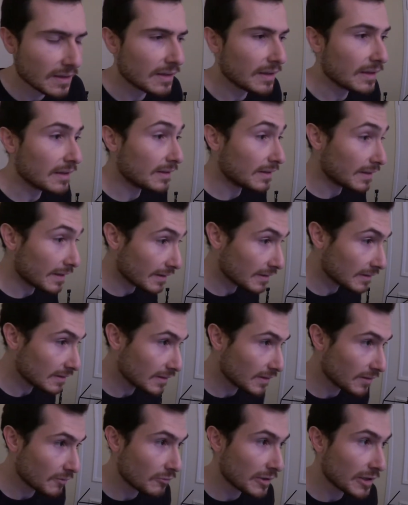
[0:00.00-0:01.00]
and
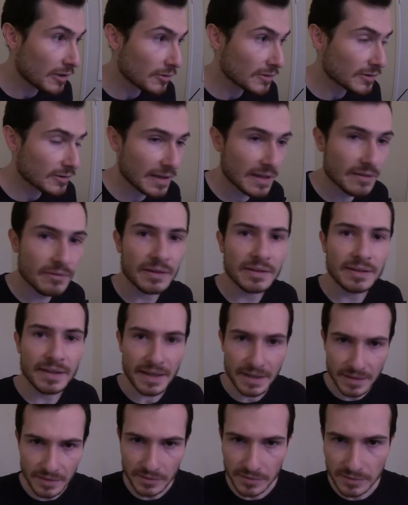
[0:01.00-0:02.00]
then we also have a
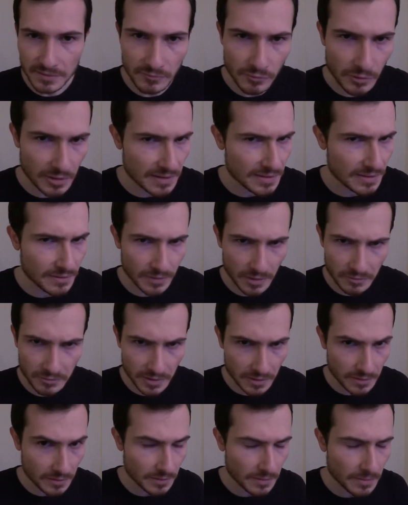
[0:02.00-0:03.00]
date, works very
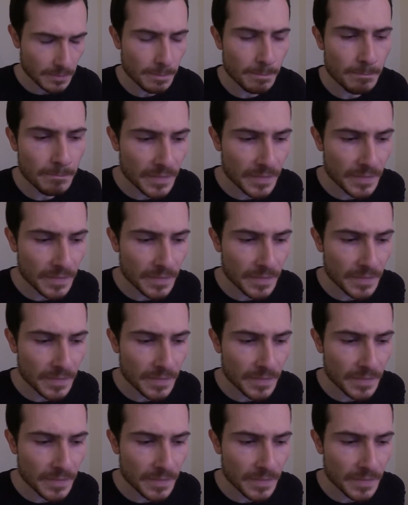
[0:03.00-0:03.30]
good,